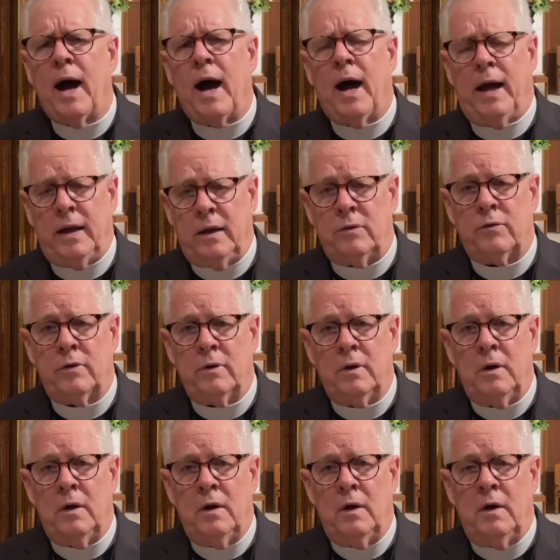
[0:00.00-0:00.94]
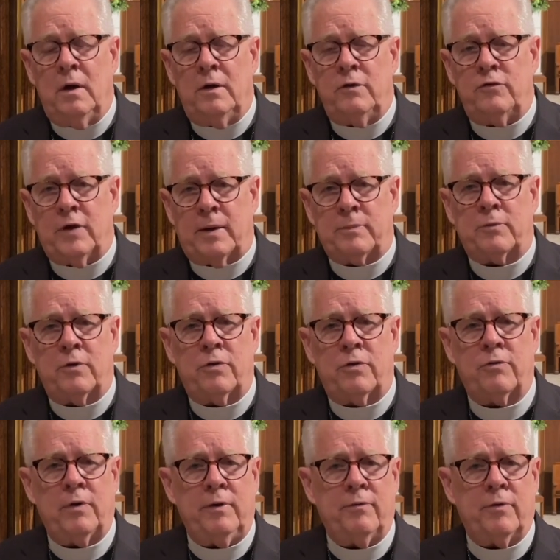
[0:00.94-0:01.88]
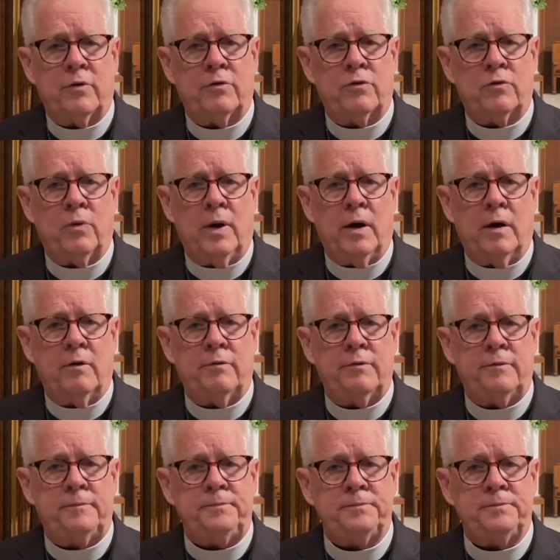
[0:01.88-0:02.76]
height, chapter 3, verse 12.